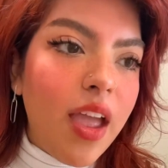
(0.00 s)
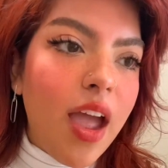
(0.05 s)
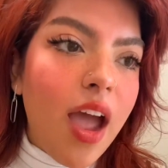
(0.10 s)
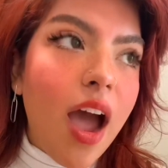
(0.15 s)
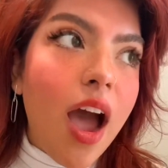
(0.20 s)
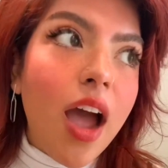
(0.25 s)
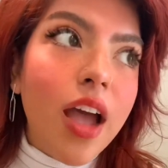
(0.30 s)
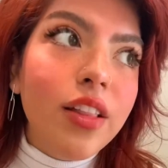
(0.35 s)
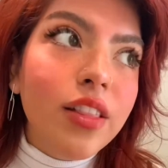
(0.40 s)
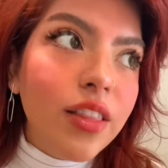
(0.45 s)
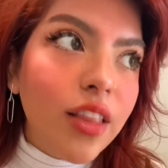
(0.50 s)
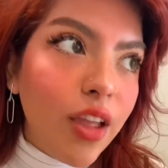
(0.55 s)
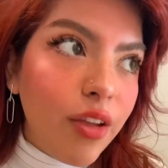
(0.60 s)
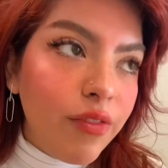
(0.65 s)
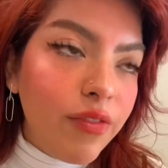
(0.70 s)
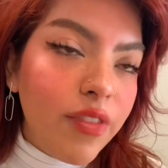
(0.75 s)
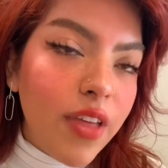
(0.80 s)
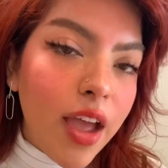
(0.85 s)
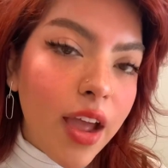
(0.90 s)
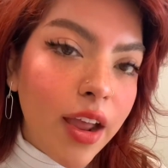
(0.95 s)
I love
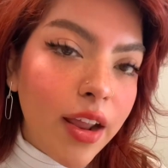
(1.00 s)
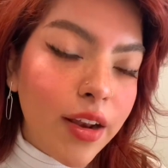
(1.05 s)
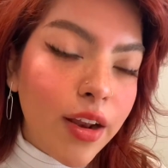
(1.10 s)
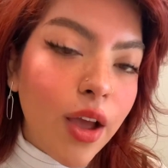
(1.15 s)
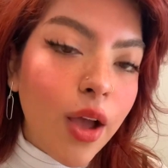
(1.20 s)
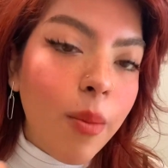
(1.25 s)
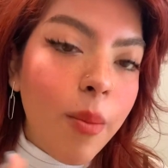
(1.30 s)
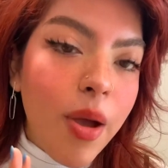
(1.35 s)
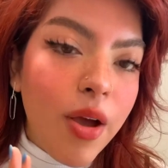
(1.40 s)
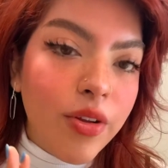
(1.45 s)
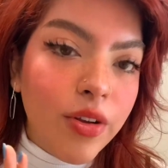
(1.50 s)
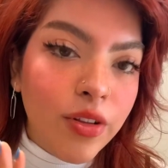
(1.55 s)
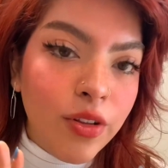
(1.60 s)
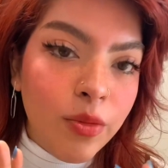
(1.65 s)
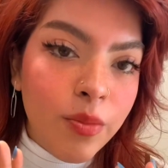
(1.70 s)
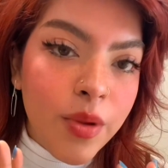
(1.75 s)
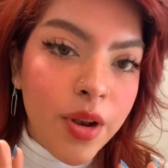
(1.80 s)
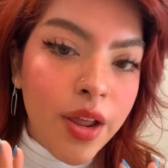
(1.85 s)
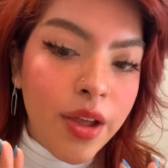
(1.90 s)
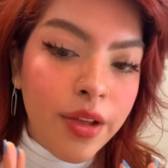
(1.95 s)
that about
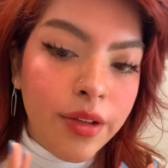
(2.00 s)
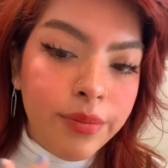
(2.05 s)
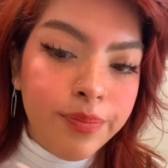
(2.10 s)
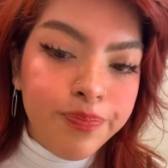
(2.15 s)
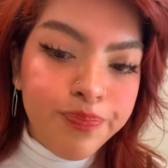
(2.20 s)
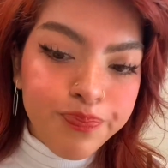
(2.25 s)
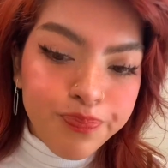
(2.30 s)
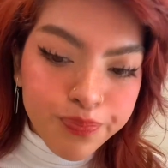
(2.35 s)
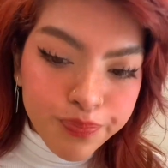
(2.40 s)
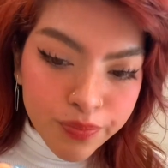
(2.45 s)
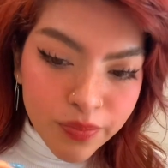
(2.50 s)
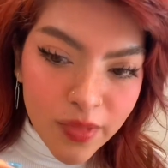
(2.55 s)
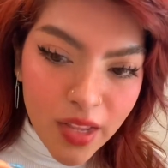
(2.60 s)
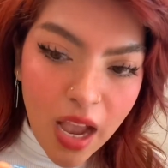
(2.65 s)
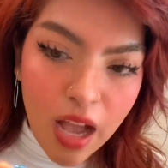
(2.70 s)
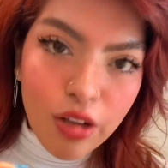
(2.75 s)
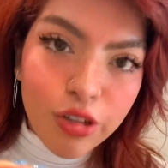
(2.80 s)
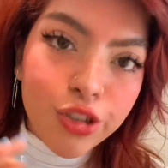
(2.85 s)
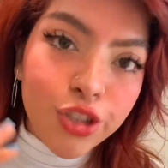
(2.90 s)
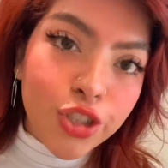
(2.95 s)
Illumina.
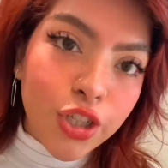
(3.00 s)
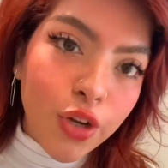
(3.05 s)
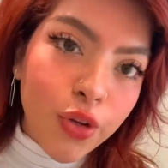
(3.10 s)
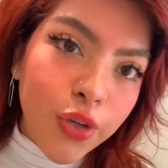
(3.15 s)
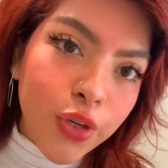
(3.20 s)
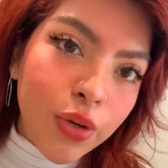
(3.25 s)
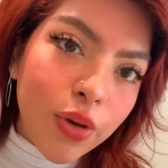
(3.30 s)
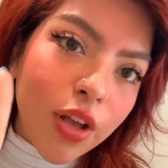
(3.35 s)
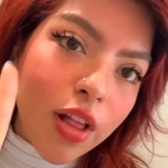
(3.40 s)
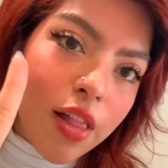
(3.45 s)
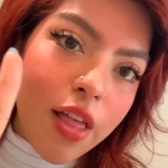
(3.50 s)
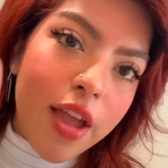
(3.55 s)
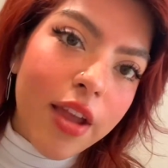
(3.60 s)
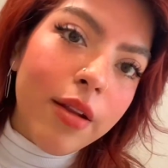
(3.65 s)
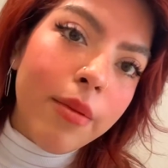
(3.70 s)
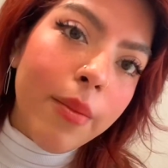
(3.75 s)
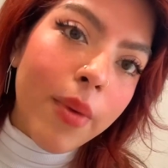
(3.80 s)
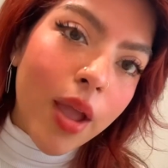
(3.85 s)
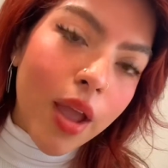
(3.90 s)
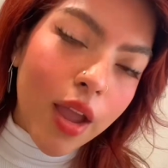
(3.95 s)
I'll show you a client of
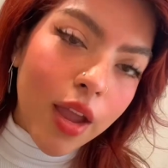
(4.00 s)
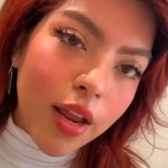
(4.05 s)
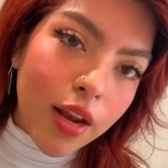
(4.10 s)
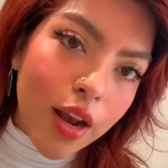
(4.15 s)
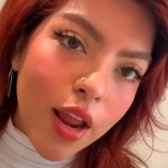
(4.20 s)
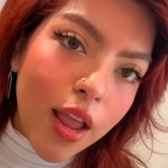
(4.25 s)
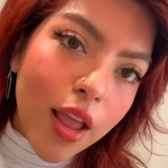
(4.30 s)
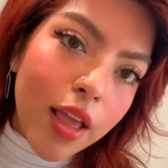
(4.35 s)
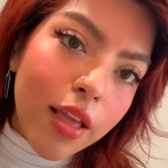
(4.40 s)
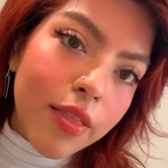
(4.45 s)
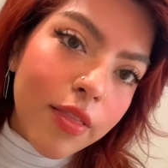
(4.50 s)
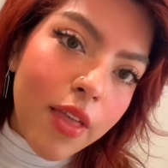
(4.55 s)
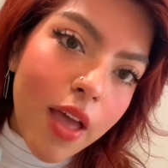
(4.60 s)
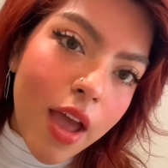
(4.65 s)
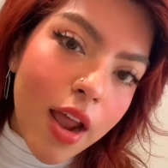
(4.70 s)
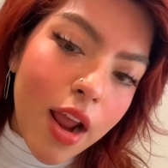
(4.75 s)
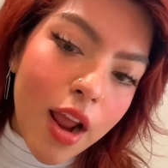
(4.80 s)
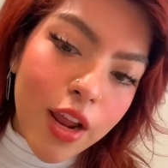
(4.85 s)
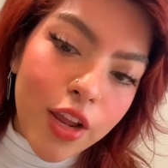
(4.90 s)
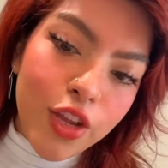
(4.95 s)
mine that
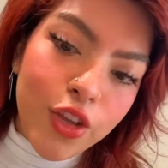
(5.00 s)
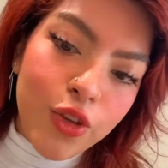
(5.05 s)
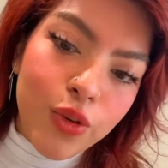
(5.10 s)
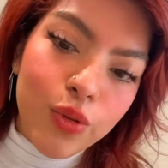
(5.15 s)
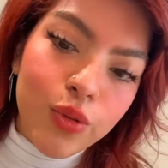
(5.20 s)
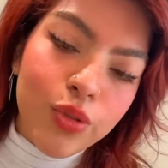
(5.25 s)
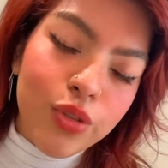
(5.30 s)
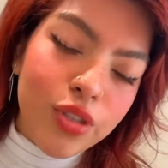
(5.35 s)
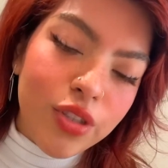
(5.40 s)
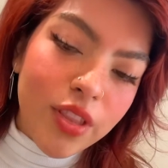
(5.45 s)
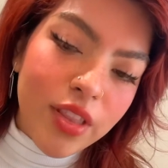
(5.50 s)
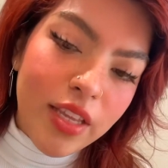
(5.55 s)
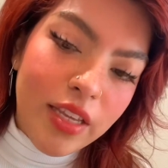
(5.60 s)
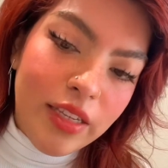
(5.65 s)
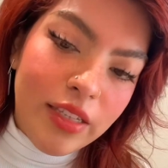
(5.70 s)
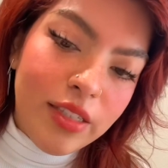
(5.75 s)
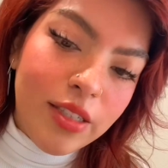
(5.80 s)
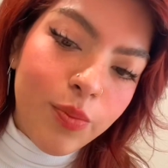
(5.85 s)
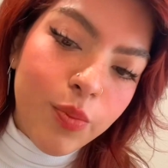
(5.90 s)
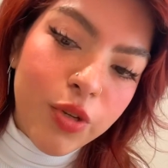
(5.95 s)
I use
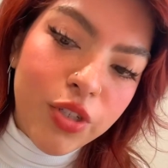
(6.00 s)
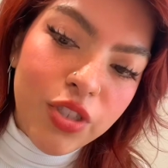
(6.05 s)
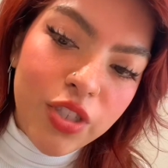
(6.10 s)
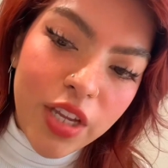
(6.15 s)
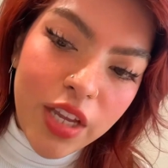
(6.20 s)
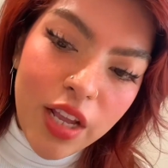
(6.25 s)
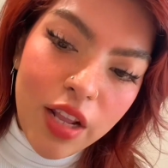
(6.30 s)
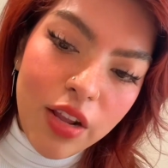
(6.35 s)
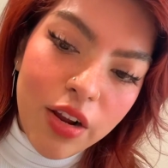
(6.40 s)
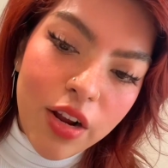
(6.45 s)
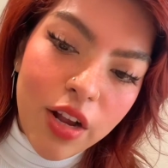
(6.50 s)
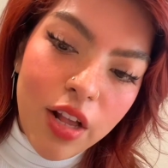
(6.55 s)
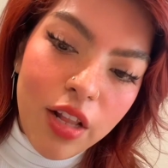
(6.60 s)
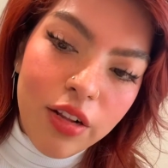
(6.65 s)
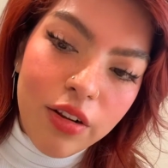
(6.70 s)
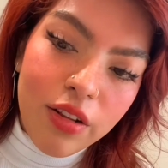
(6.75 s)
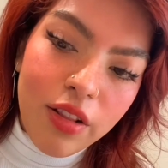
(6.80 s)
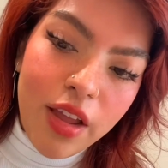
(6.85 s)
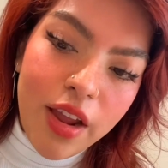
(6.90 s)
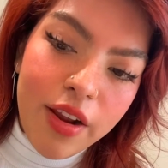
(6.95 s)
this particular color
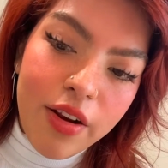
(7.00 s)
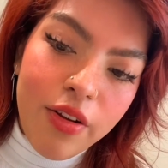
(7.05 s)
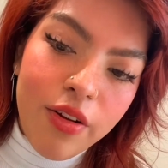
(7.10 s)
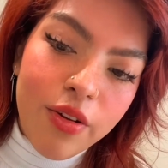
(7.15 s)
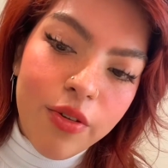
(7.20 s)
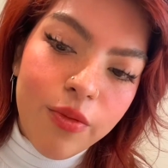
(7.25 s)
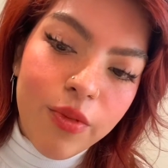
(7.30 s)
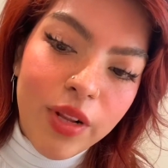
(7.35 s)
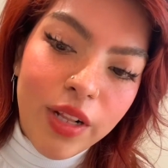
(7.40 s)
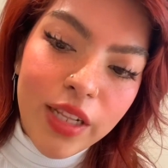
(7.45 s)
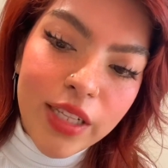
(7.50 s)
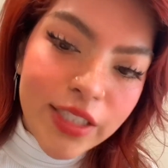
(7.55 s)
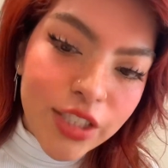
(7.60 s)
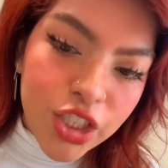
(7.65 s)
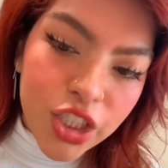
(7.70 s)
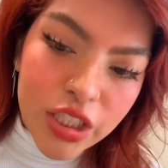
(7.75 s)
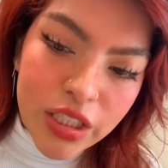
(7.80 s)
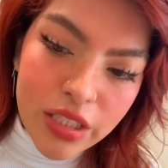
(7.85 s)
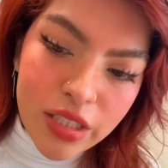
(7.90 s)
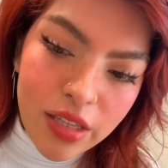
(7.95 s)
line on
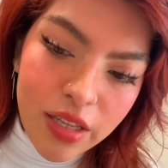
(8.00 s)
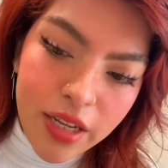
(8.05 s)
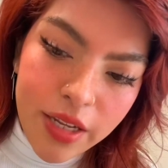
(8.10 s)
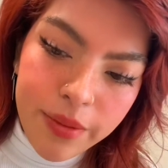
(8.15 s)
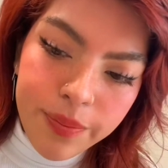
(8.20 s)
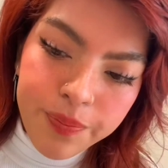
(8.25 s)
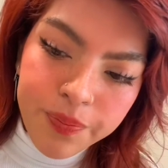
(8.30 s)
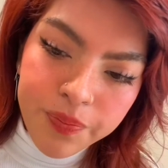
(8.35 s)
religiously.